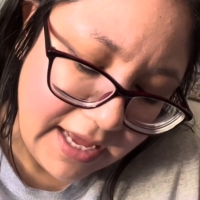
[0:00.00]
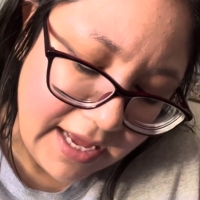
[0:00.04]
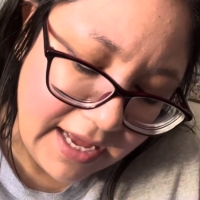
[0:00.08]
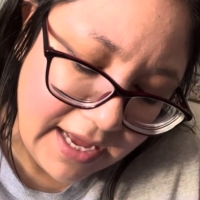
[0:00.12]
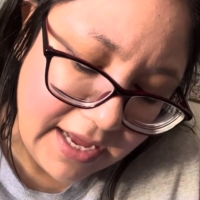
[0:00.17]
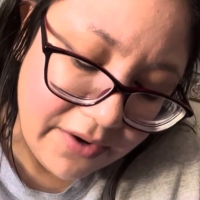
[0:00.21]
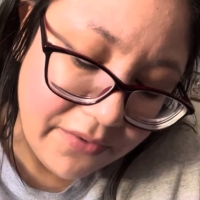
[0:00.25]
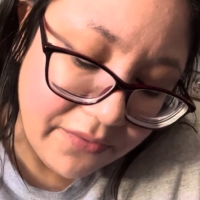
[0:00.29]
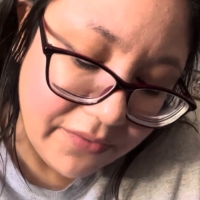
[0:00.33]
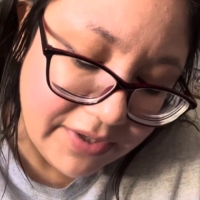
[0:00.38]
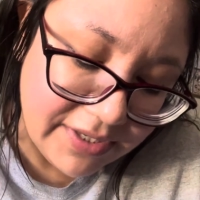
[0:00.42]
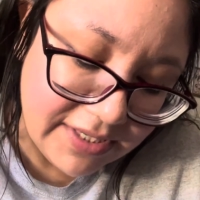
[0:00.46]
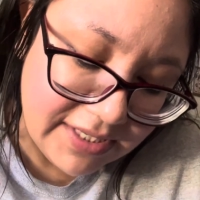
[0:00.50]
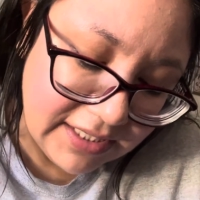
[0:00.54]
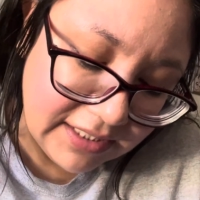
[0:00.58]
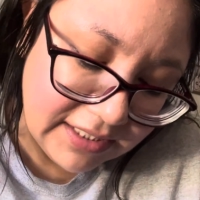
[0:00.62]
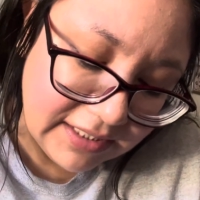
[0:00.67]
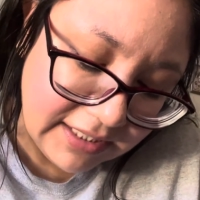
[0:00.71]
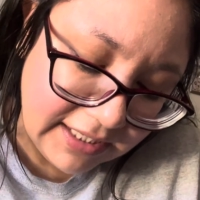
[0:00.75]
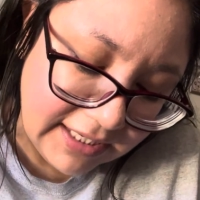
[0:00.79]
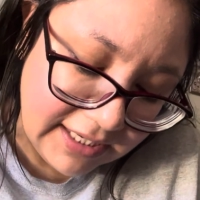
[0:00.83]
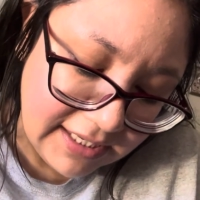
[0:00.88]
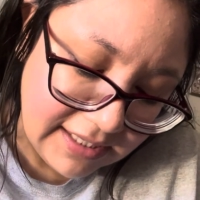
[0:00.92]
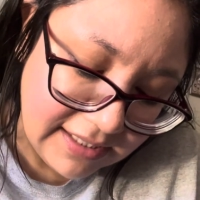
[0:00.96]
and
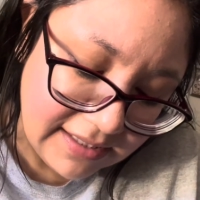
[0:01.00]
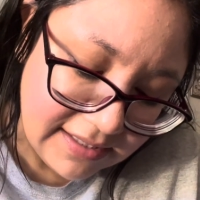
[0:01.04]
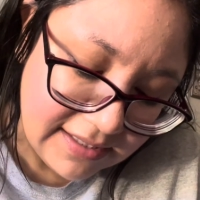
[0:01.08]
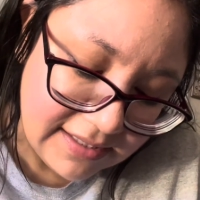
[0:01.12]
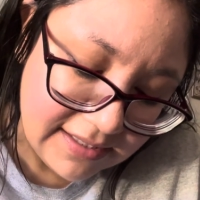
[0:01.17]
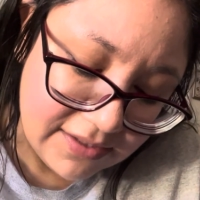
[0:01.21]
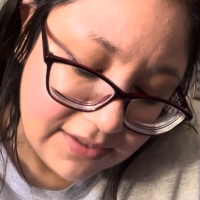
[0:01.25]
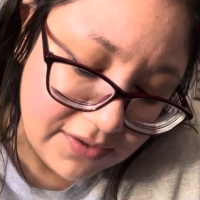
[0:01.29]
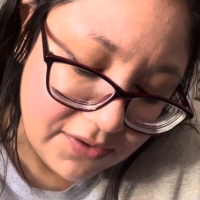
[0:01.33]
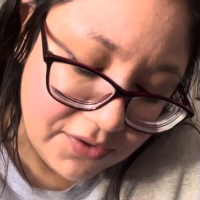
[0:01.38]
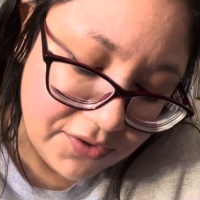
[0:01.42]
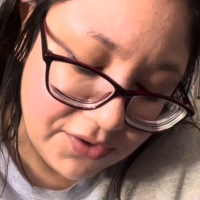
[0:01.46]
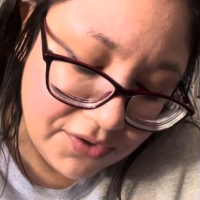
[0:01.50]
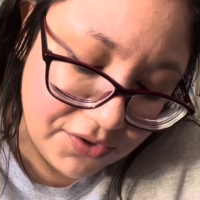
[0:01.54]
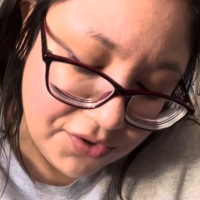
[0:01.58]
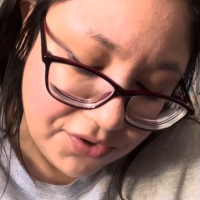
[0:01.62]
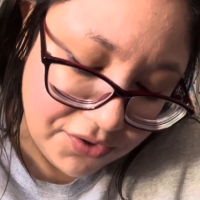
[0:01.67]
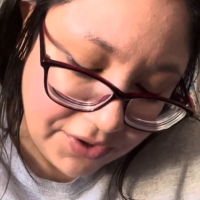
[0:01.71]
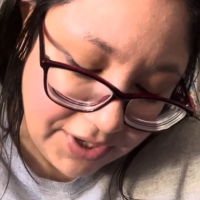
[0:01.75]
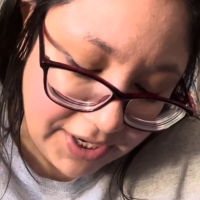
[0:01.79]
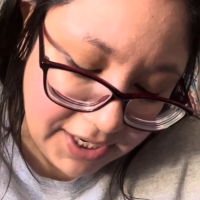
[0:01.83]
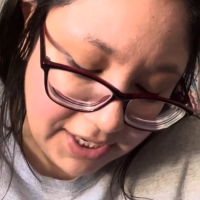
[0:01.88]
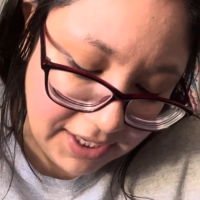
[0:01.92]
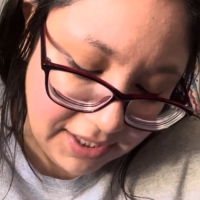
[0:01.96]
resilience and
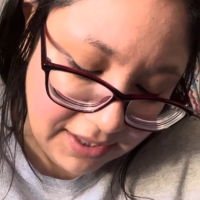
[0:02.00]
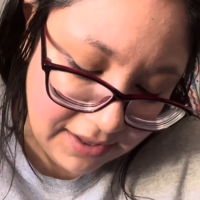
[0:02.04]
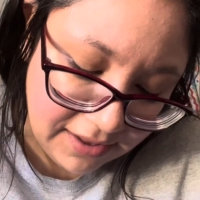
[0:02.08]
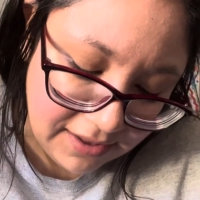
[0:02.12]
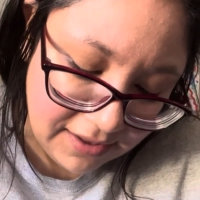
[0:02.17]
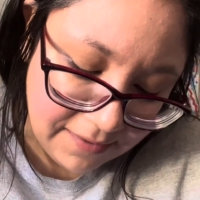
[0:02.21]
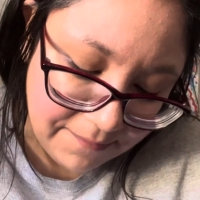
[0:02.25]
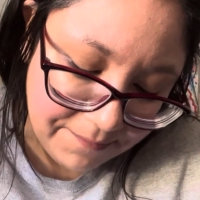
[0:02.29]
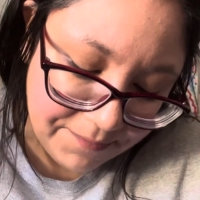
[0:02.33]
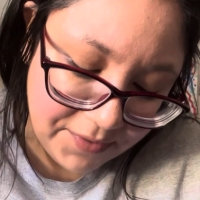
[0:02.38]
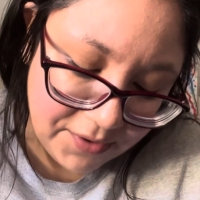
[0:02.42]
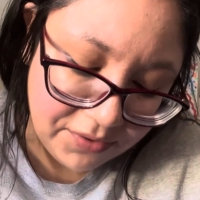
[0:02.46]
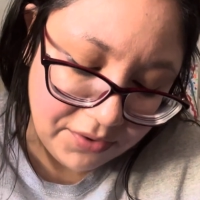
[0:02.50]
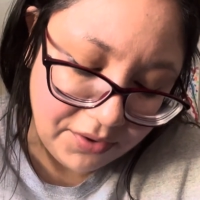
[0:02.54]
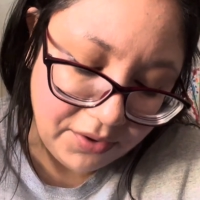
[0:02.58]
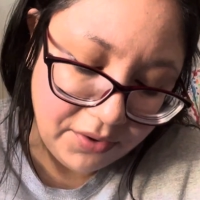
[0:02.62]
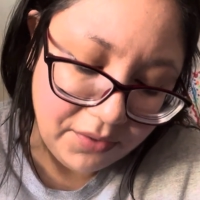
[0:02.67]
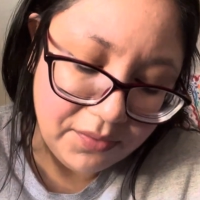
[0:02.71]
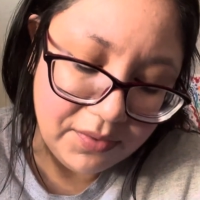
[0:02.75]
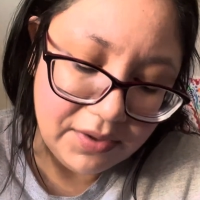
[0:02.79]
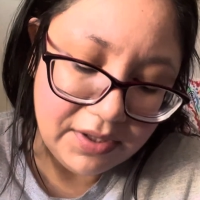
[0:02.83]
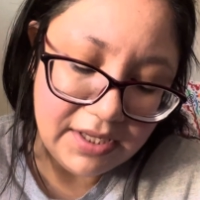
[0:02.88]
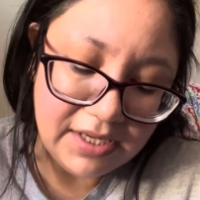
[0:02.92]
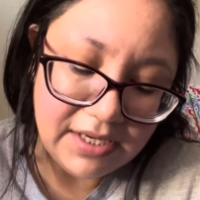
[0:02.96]
strength that they're
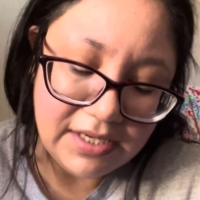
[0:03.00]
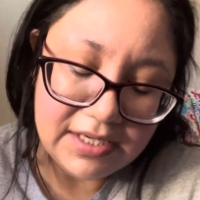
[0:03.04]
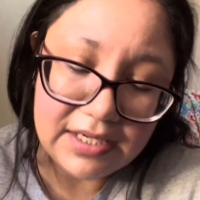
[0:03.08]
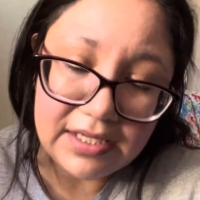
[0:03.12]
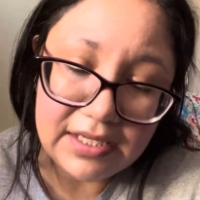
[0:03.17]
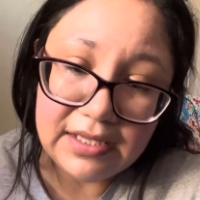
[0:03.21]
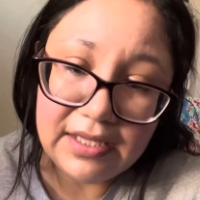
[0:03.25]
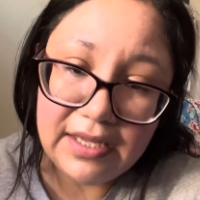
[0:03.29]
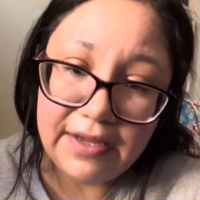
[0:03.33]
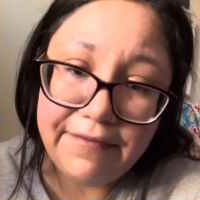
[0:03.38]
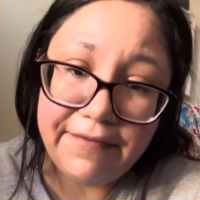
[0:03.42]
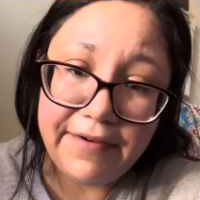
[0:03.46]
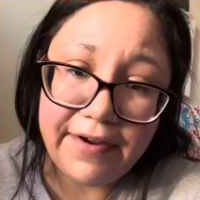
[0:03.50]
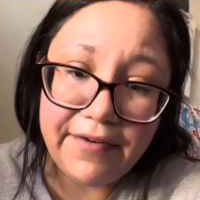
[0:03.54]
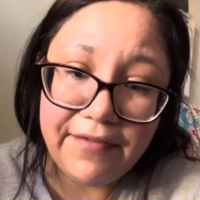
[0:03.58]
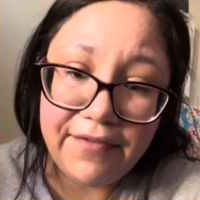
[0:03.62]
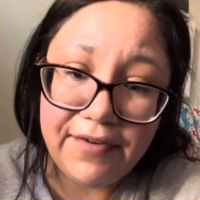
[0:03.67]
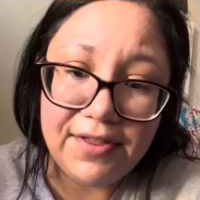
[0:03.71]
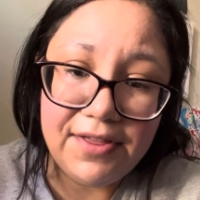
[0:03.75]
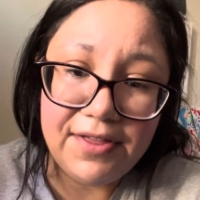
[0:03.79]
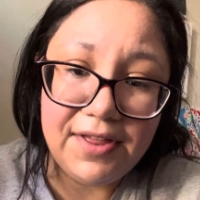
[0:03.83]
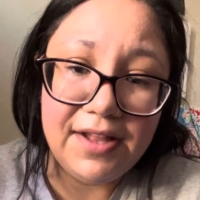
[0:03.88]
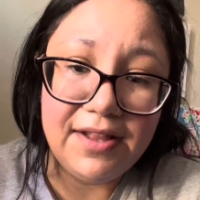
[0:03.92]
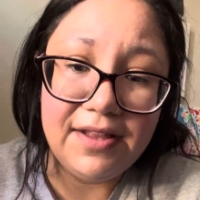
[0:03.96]
willing to leave
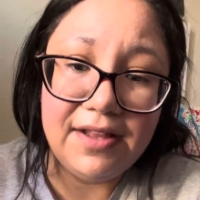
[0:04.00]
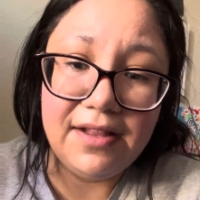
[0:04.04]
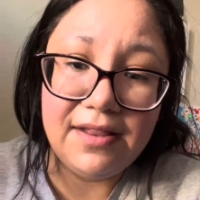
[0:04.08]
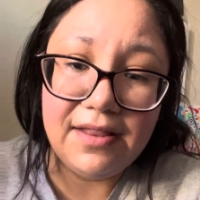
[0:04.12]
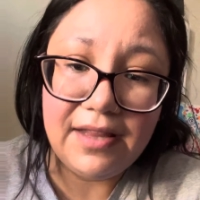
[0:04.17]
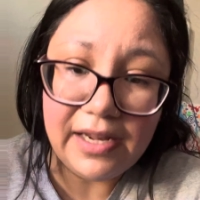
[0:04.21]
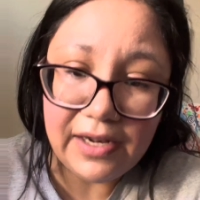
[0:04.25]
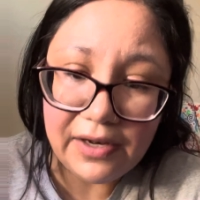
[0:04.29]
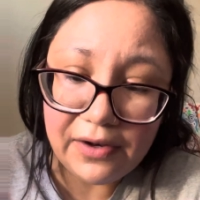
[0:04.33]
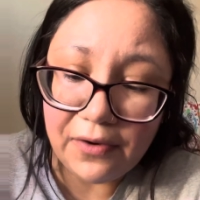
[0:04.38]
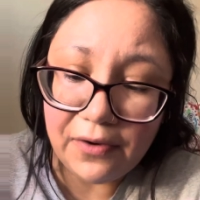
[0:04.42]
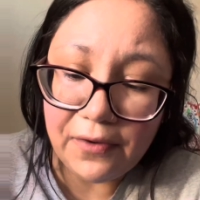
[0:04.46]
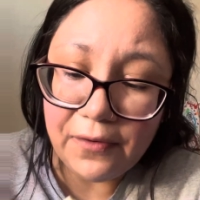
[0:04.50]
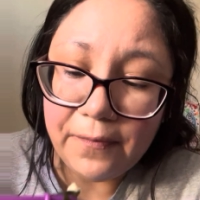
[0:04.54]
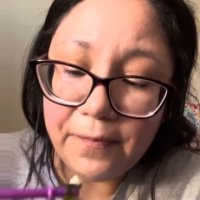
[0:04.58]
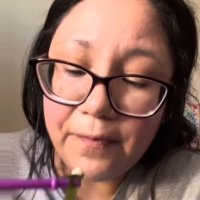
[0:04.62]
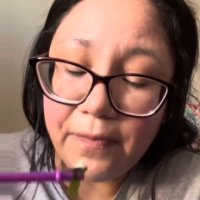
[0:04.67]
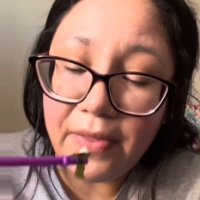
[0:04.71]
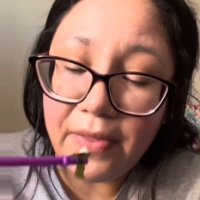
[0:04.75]
everything that they know,